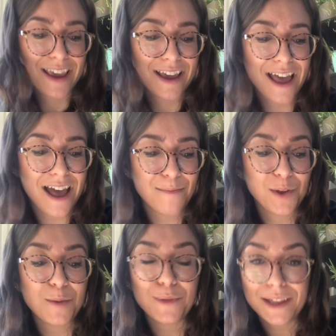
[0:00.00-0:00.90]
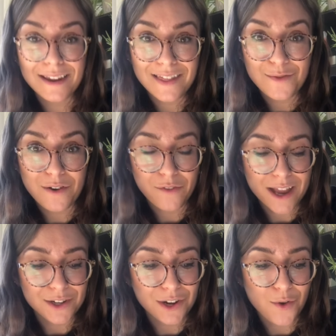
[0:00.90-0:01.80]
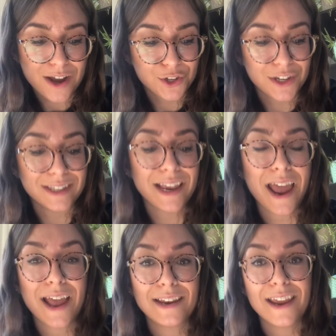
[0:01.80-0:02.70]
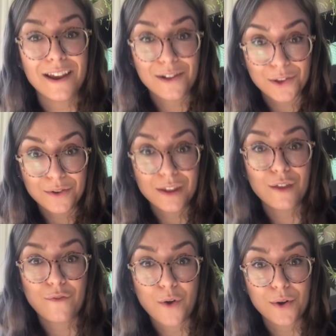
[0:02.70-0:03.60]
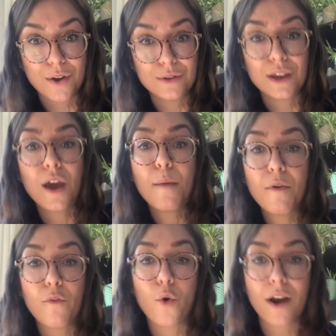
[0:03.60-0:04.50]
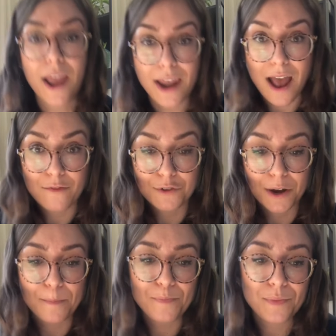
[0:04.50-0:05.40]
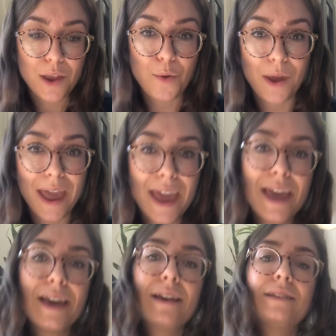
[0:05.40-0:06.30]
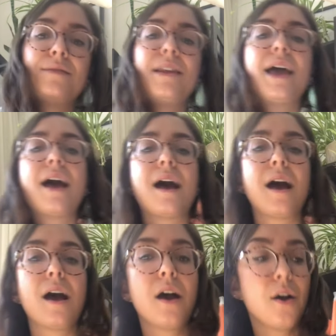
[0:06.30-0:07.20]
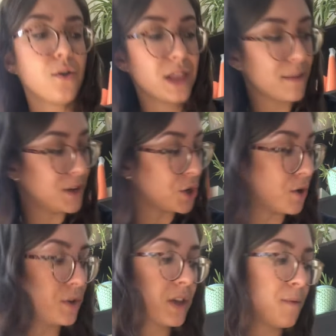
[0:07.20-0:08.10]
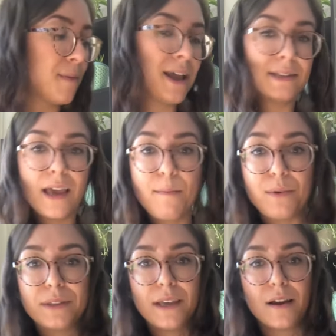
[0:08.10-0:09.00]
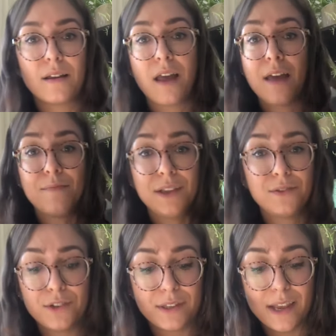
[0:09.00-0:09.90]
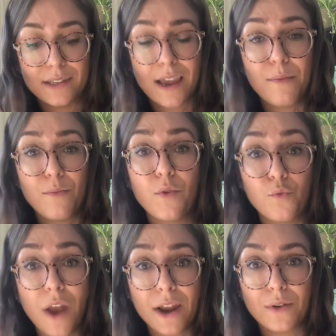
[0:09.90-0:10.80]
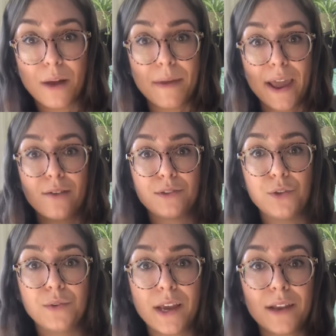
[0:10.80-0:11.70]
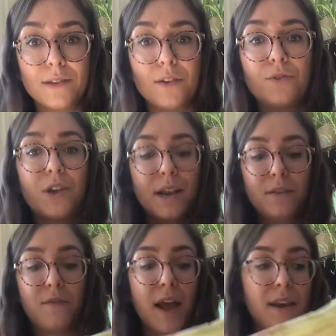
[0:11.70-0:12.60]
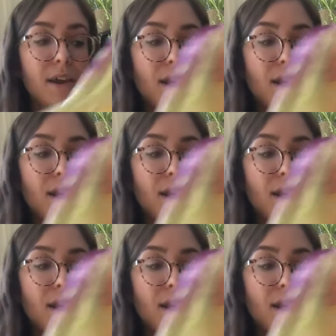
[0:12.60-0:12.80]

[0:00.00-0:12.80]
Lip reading: Completed the reflection questions and included the photos before and after. Okay, so now let me show you some of my examples here. These are just things I ran around my house 2 seconds ago trying to find.